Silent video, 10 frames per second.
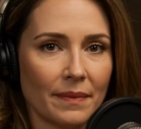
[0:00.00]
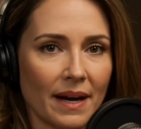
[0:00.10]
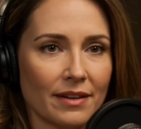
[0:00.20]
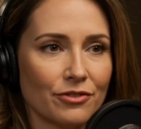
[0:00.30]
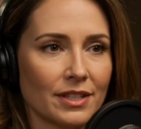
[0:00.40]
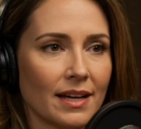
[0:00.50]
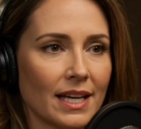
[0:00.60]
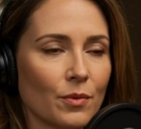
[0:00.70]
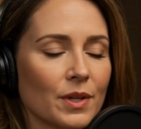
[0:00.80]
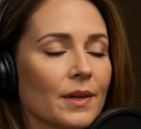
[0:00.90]
"I feel
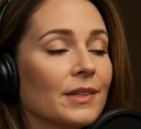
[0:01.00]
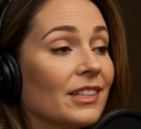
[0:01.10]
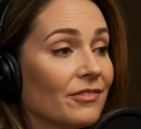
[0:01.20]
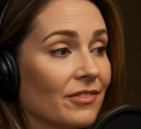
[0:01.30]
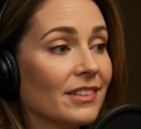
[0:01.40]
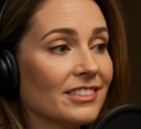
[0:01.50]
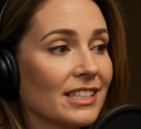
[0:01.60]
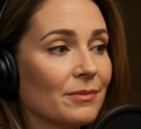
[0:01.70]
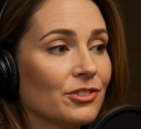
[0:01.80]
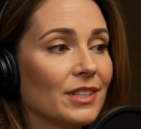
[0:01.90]
like we're on different
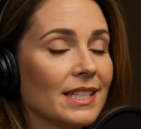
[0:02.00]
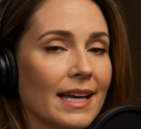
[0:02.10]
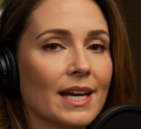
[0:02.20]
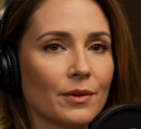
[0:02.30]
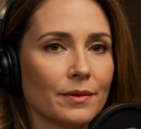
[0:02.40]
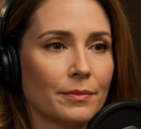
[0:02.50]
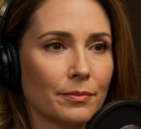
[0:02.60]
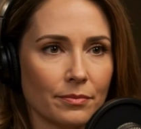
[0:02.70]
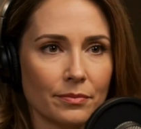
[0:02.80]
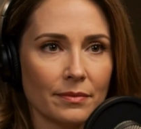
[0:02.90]
teams right now,
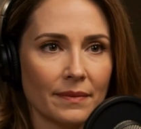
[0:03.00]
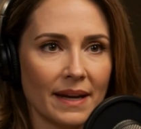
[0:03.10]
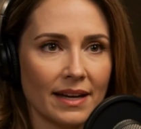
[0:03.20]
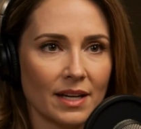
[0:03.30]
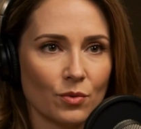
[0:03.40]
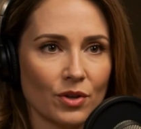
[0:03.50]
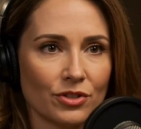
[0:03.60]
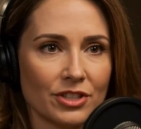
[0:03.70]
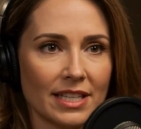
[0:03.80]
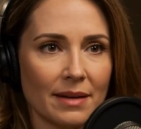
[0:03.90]
and I want
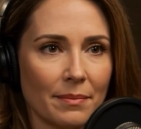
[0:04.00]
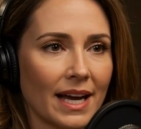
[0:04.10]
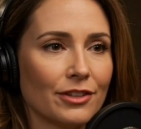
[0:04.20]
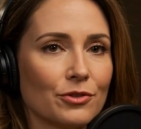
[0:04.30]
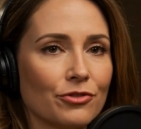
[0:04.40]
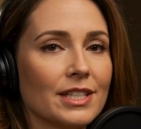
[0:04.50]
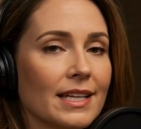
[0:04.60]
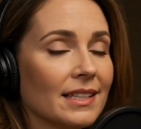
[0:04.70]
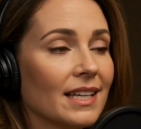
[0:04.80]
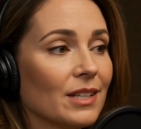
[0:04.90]
to get back to
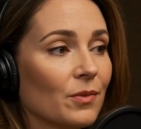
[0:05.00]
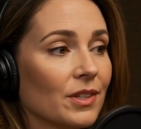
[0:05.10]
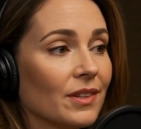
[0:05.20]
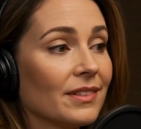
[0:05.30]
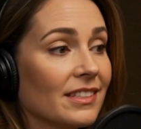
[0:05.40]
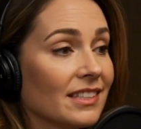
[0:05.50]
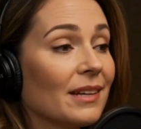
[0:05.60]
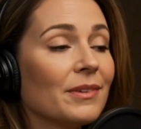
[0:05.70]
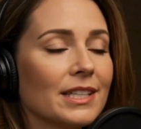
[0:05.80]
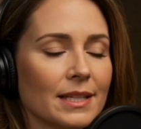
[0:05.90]
feeling like we're on the
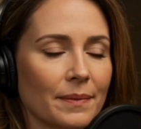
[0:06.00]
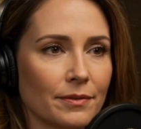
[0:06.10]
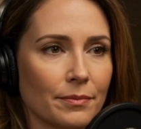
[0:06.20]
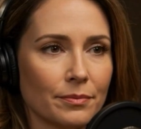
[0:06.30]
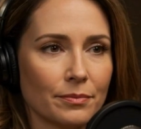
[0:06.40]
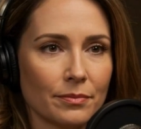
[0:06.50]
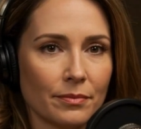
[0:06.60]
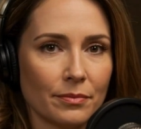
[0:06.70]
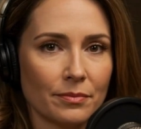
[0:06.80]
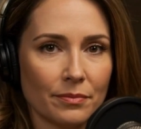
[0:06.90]
same team."
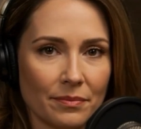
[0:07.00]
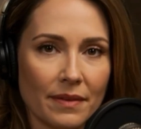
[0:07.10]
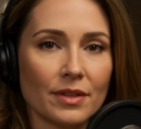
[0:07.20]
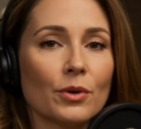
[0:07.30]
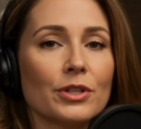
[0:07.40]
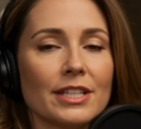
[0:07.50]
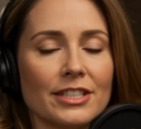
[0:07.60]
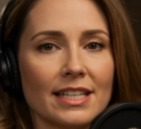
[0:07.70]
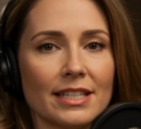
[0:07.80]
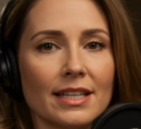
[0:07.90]
Notice
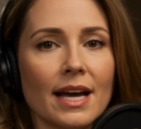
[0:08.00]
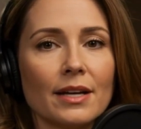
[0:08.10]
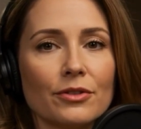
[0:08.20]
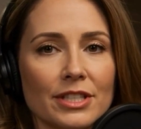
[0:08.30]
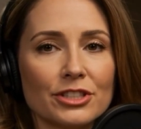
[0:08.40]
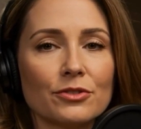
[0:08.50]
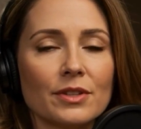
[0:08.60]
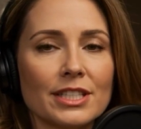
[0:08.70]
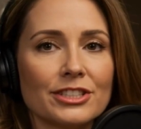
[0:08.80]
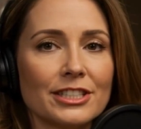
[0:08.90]
that none of these
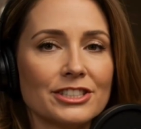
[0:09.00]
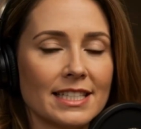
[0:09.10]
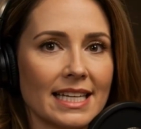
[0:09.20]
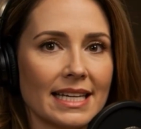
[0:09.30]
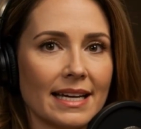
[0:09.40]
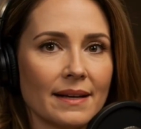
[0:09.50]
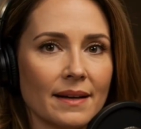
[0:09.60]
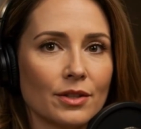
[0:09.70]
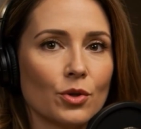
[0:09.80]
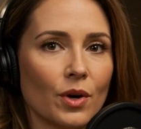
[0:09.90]
phrases say,
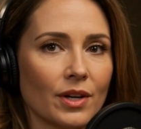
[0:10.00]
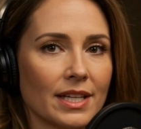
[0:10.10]
"You are